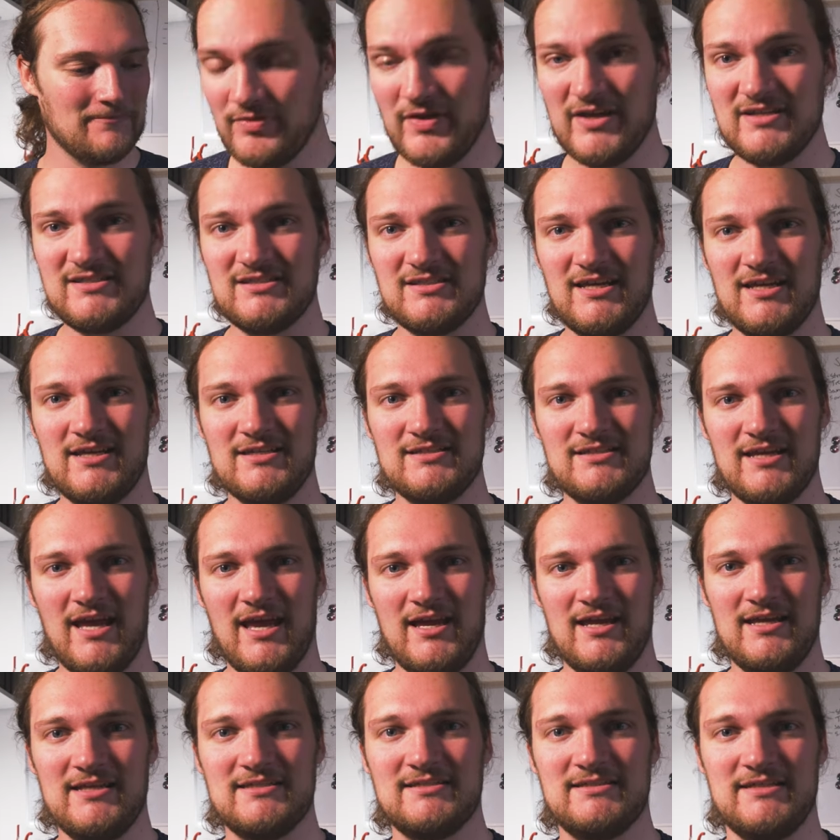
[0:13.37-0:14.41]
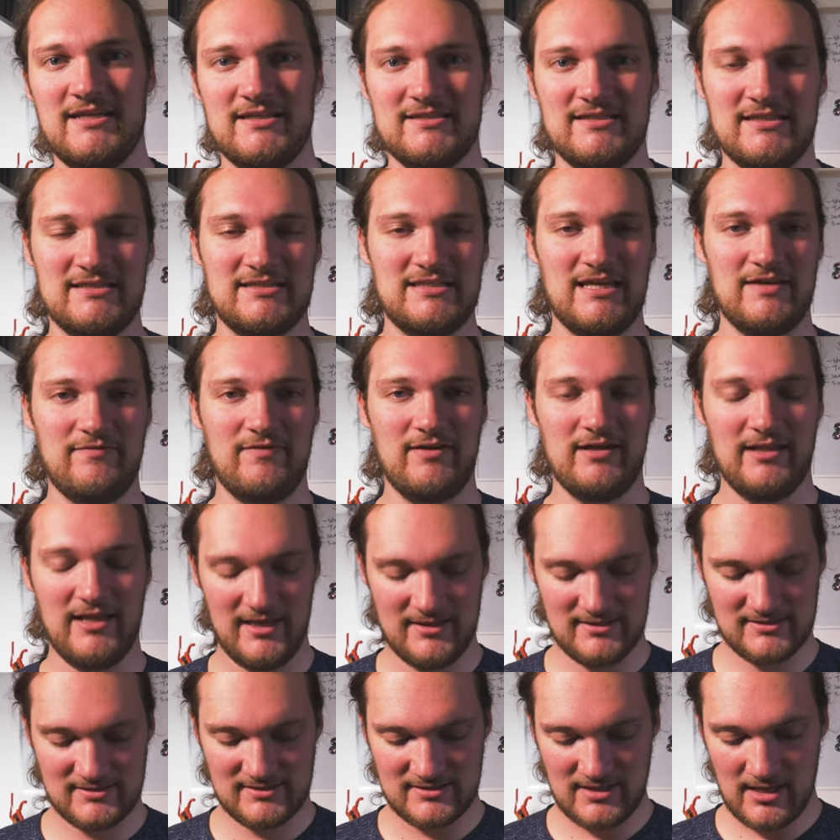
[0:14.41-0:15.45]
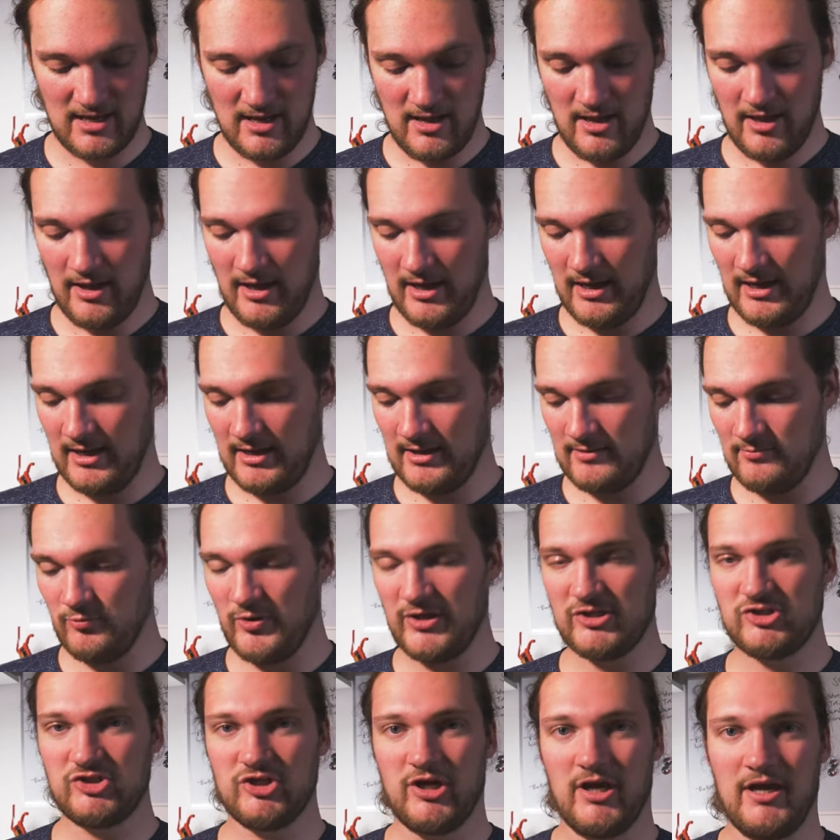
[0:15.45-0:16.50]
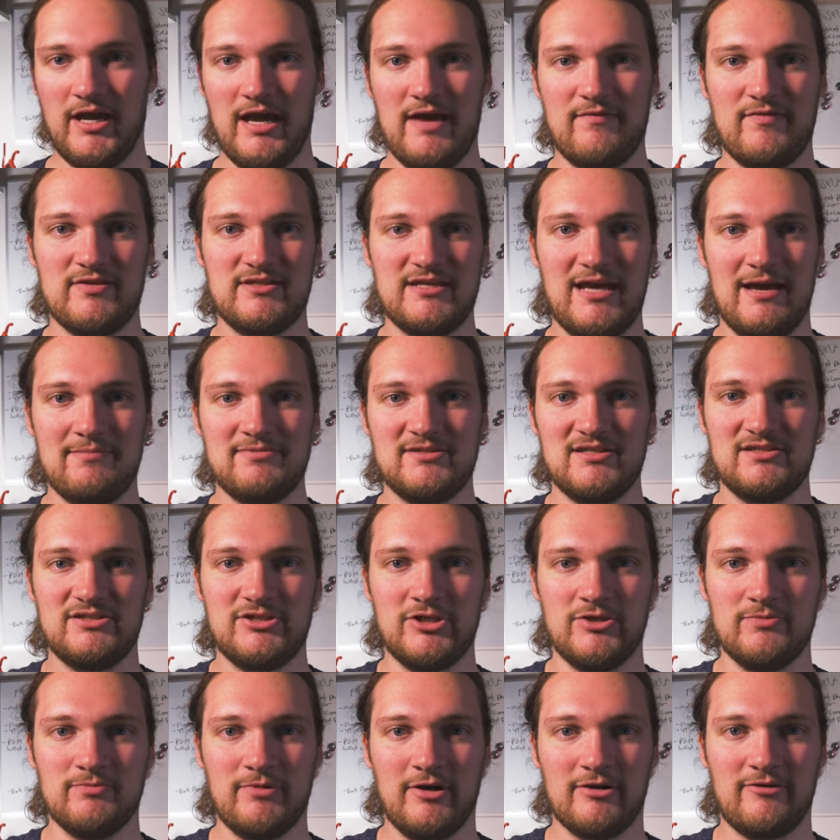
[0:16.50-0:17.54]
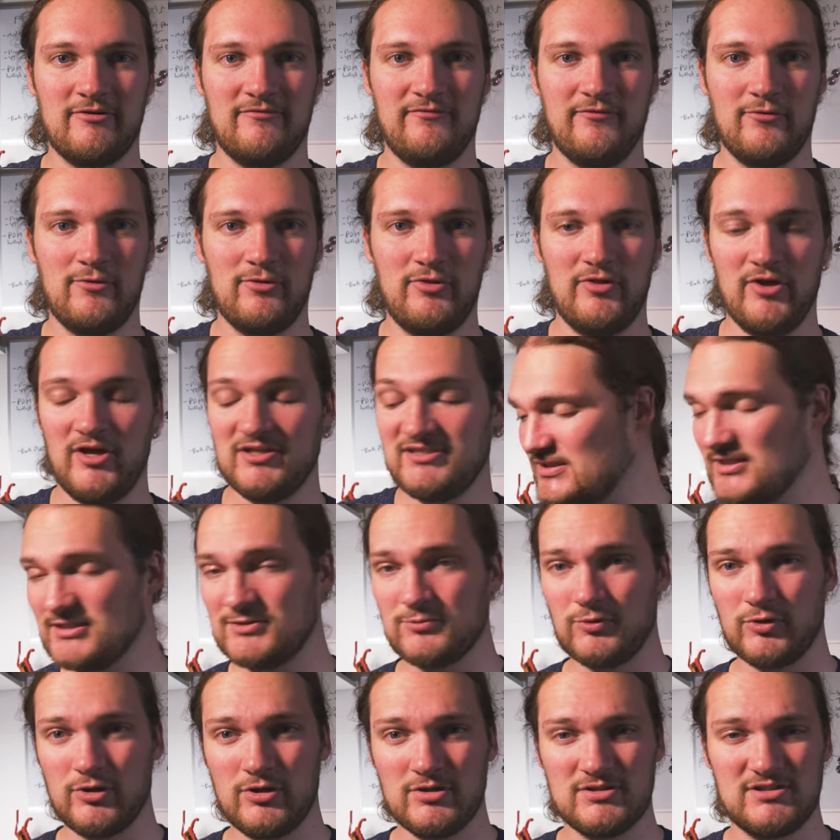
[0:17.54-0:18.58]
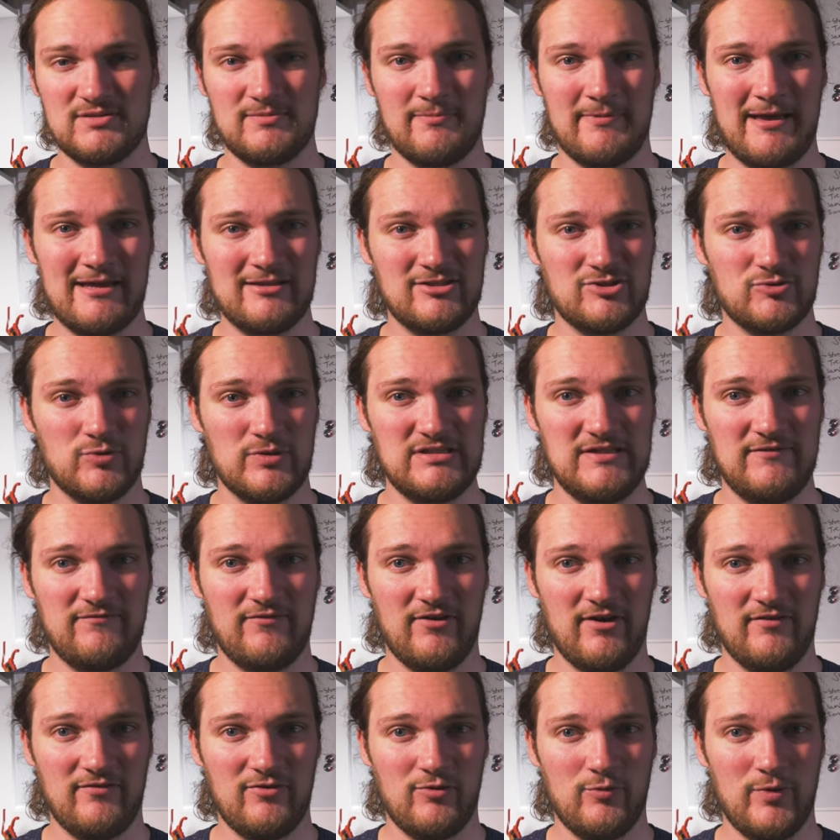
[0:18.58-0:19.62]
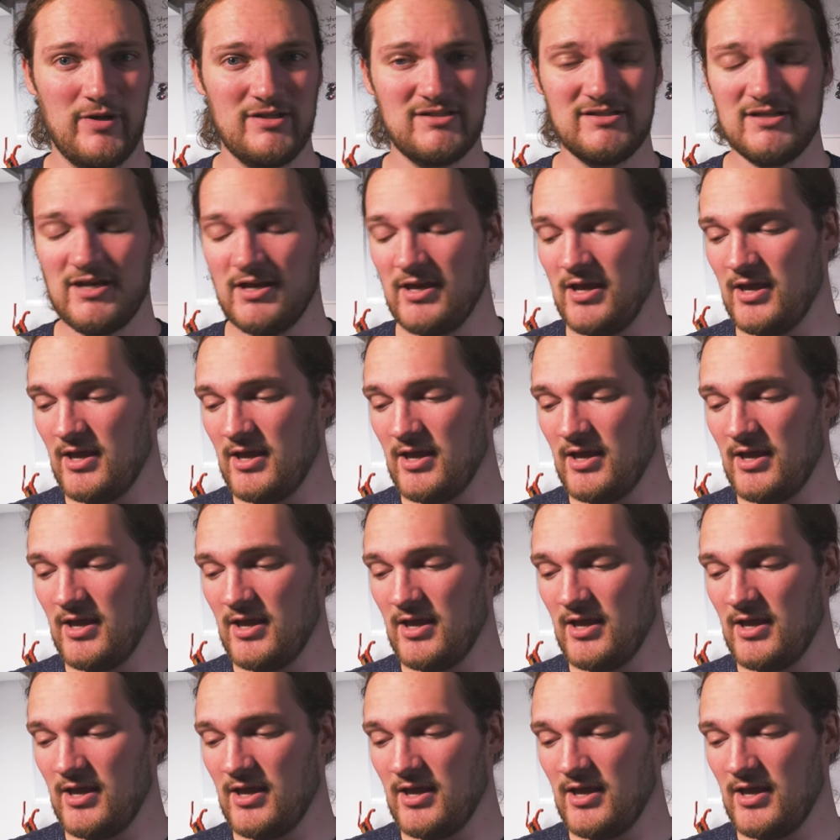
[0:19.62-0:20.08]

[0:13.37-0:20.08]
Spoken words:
This is a CCTV lens, which I have adapted to Micro Four Thirds. So this one cost about 25 quid,